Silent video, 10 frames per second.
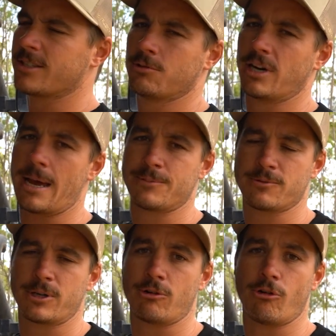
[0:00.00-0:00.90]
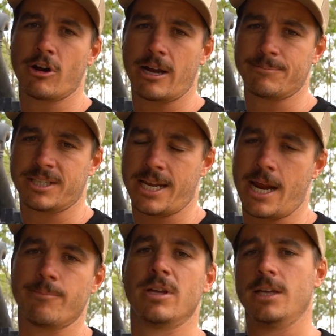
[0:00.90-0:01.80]
is what happens when I rock up to
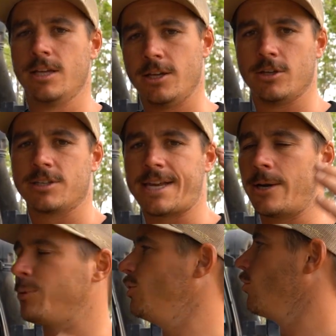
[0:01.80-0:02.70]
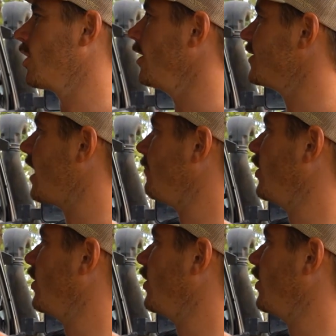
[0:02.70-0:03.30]
camp. Canopy door goes up,